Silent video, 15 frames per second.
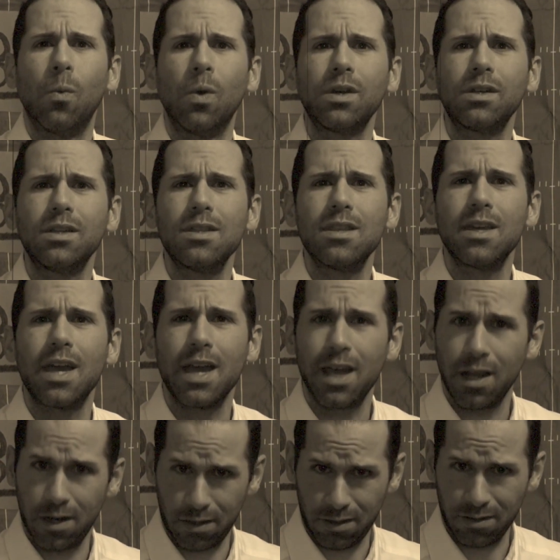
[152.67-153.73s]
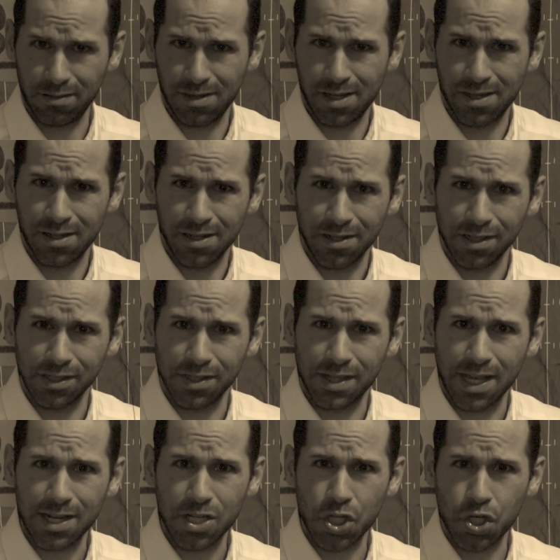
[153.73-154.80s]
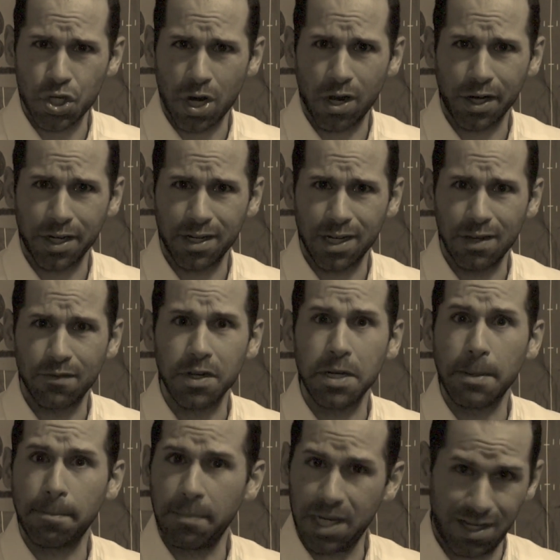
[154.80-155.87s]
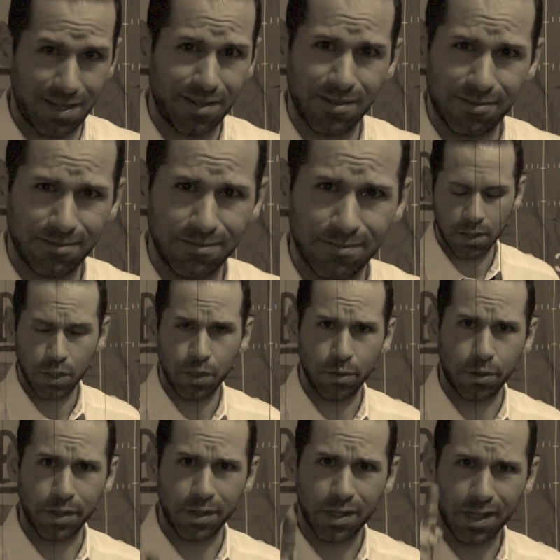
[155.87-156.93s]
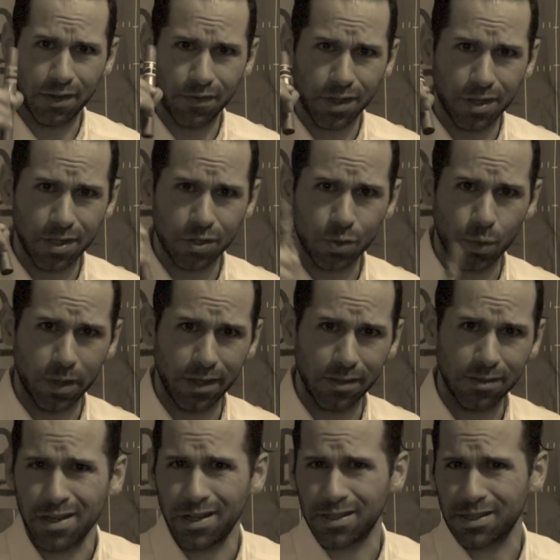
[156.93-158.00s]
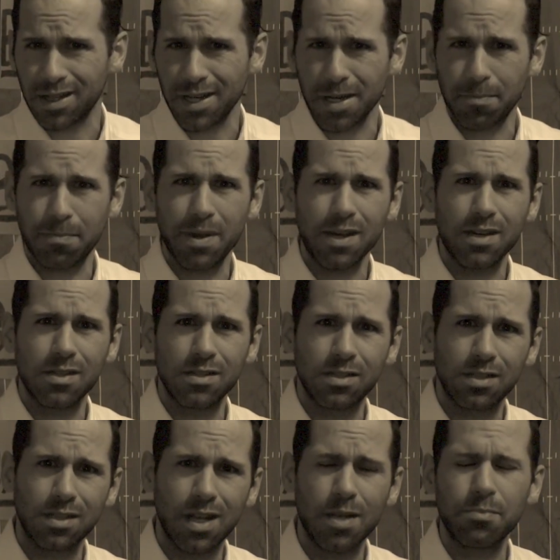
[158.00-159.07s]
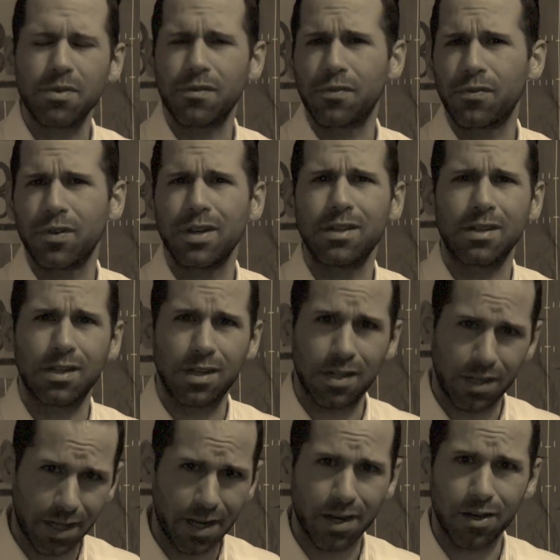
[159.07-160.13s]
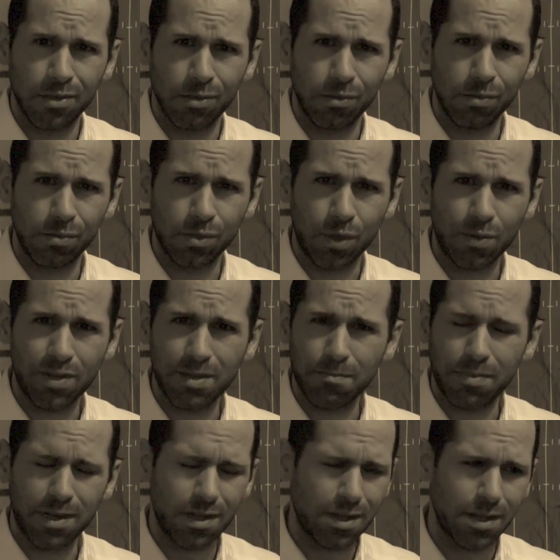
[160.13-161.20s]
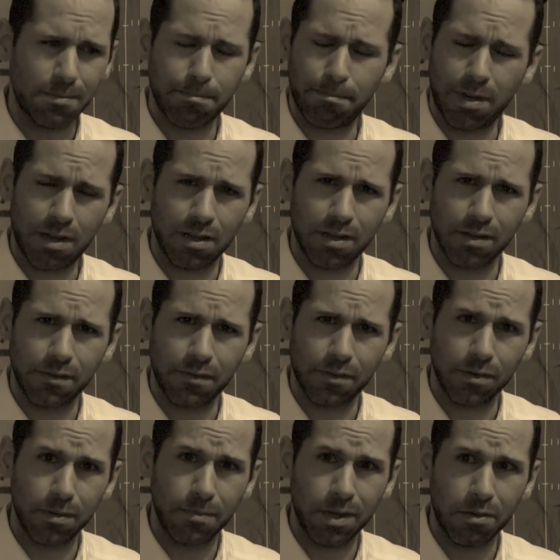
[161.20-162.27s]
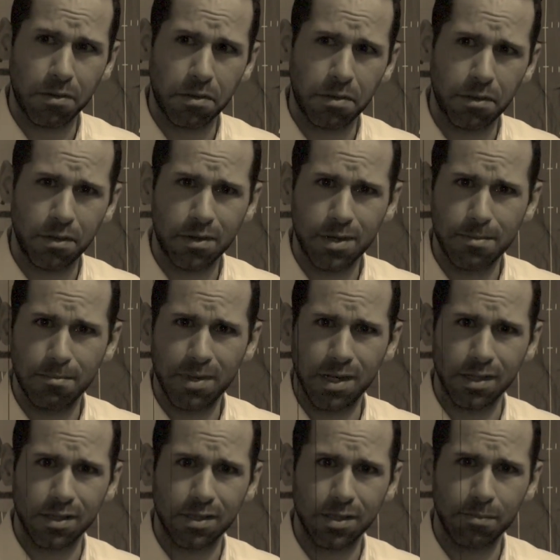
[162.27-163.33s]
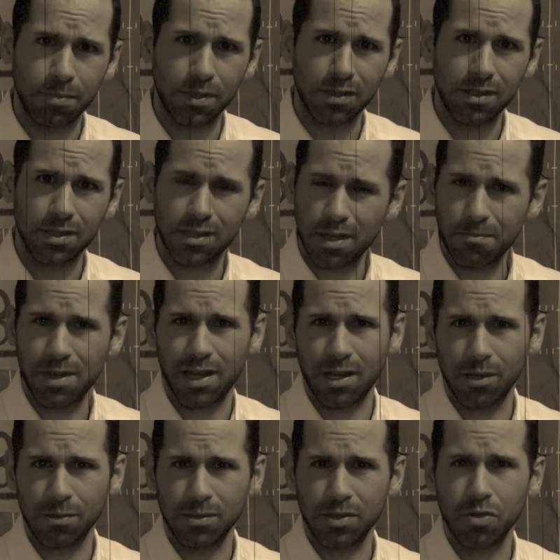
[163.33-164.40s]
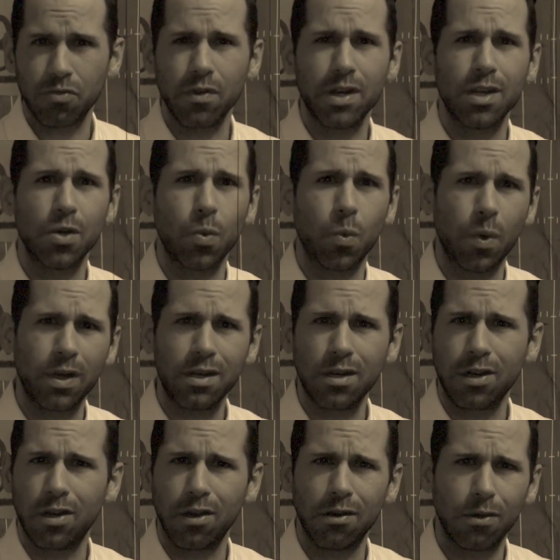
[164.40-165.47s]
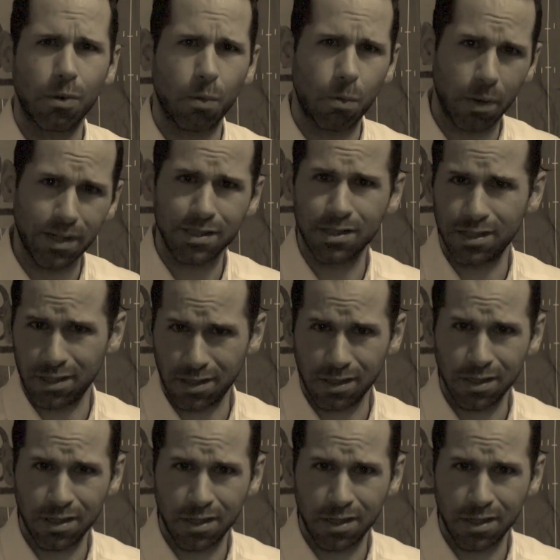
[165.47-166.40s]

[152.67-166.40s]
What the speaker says: What in the hell does that jargon even mean? You can think of it this way. It's like Becky's sloppy friend Claire, who's only been at the bar for about 30 minutes, but somehow is already white girl wasted.